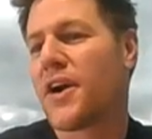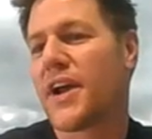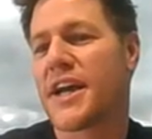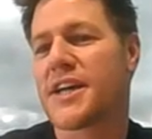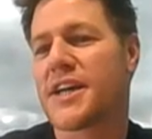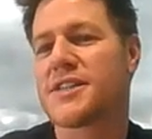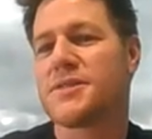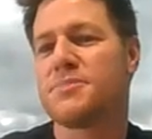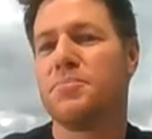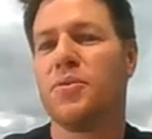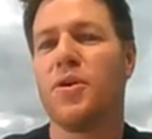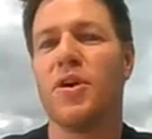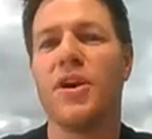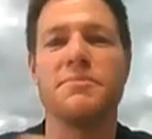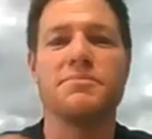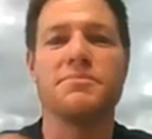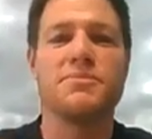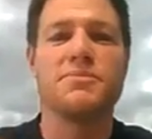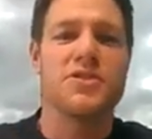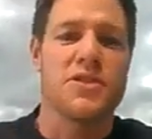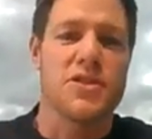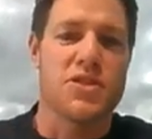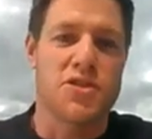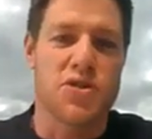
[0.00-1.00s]
products amazing. Pull
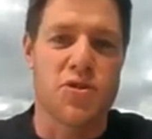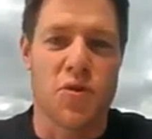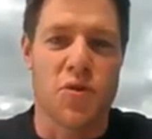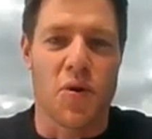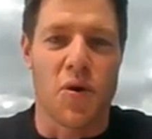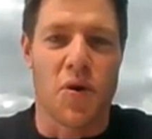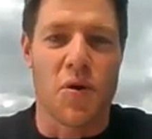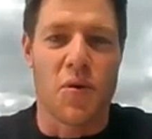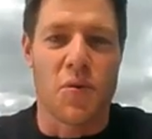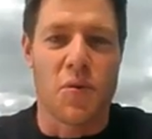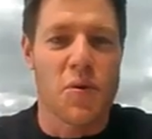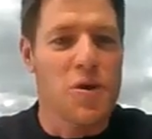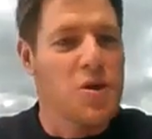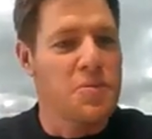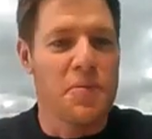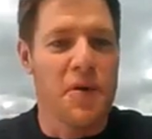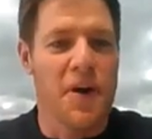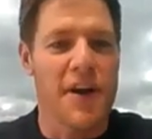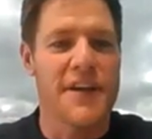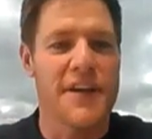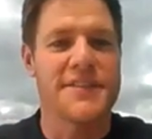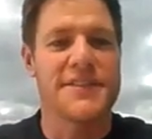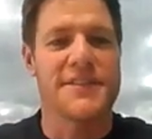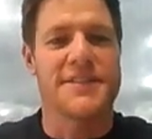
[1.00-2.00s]
him to the store, which
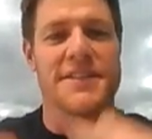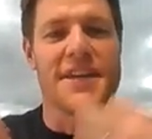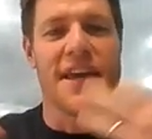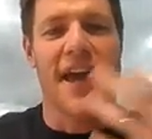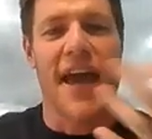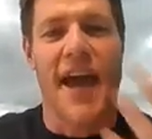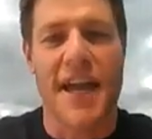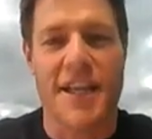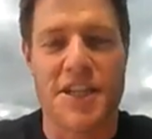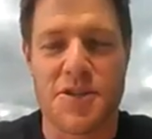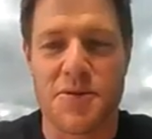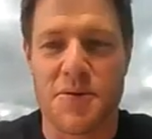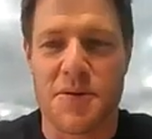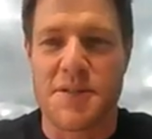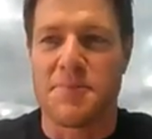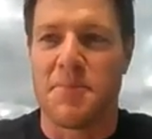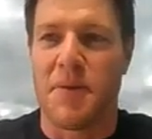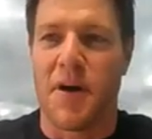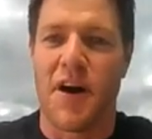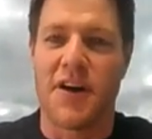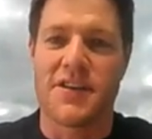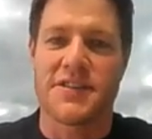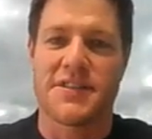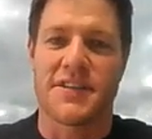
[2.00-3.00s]
products does he add to his
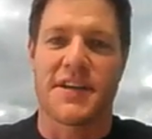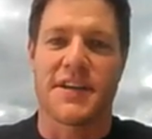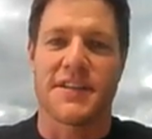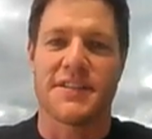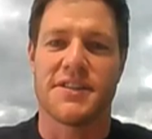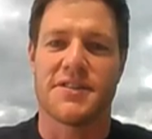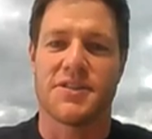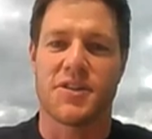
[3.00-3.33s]
basket.